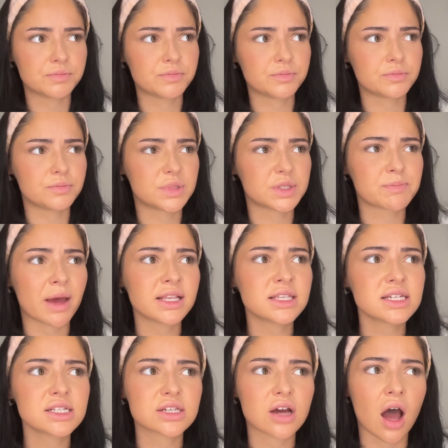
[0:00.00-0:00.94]

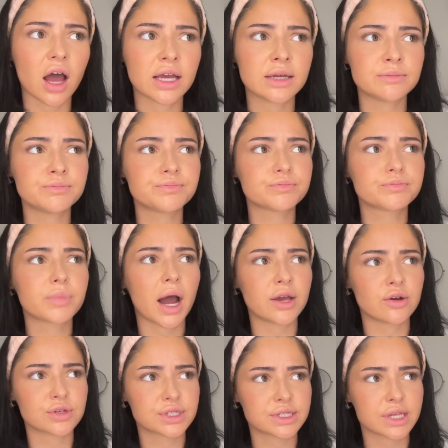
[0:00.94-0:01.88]
Spending time by
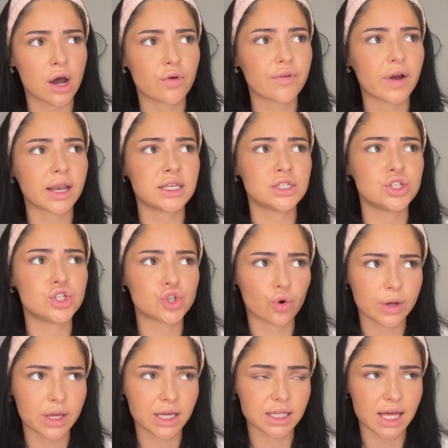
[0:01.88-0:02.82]
yourself and
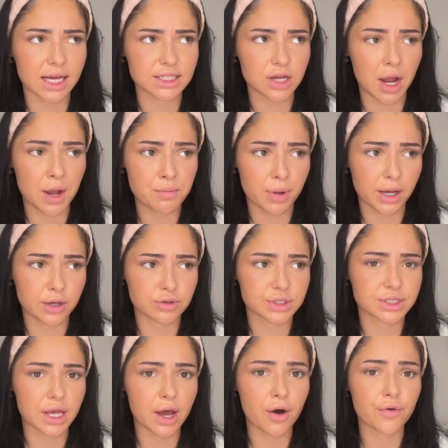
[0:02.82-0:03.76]
enjoying that time by
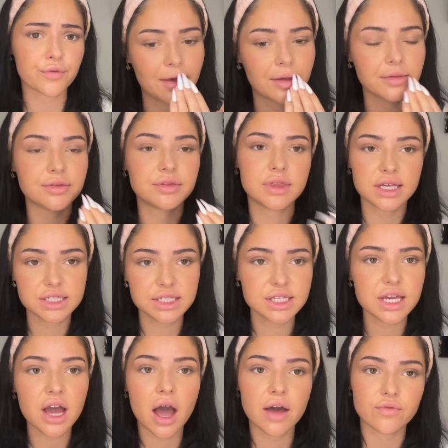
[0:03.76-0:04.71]
yourself. This
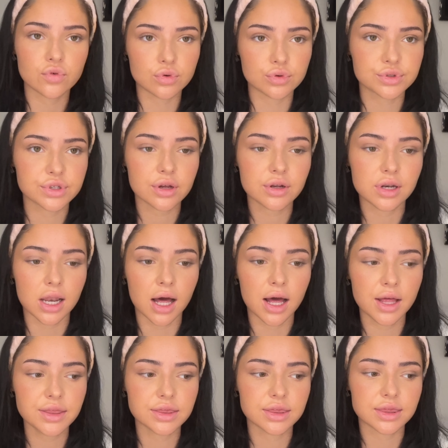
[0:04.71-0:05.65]
year, I've also
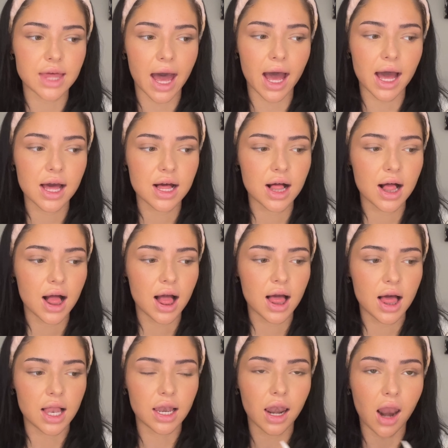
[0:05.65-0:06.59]
learned that
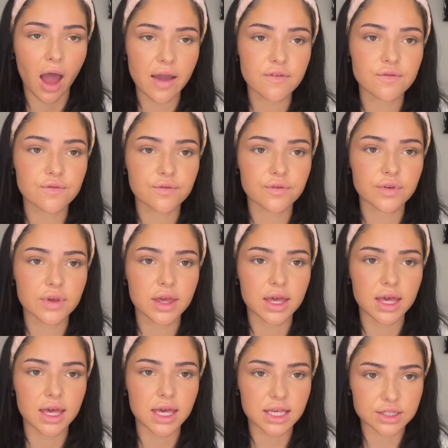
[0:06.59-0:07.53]
life
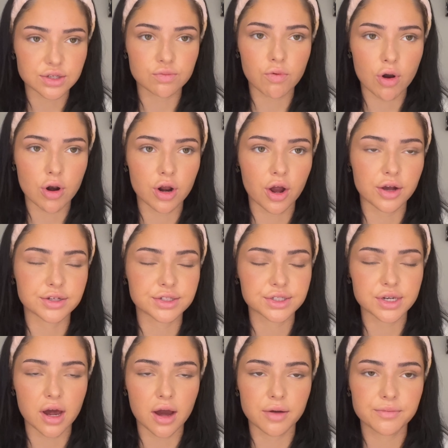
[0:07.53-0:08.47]
is a roller
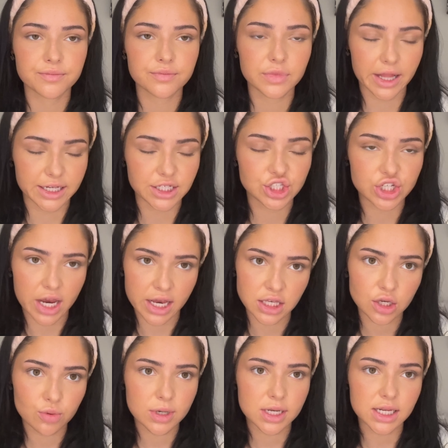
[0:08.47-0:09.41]
coaster. Like,
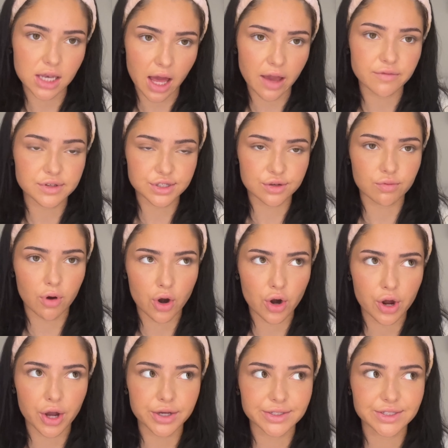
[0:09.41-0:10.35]
genuinely, life is a
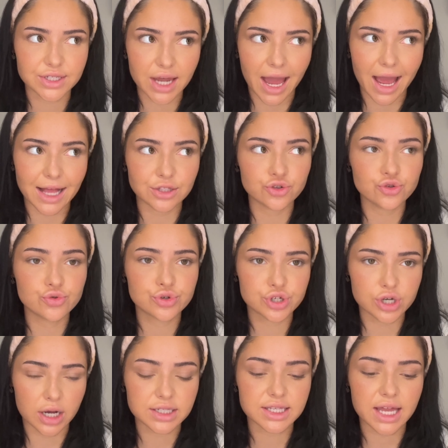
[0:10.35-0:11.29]
roller coaster, and you
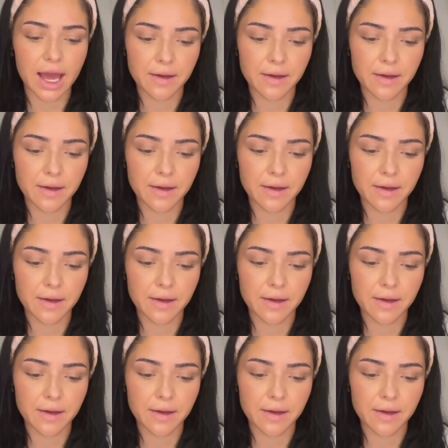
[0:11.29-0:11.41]
just have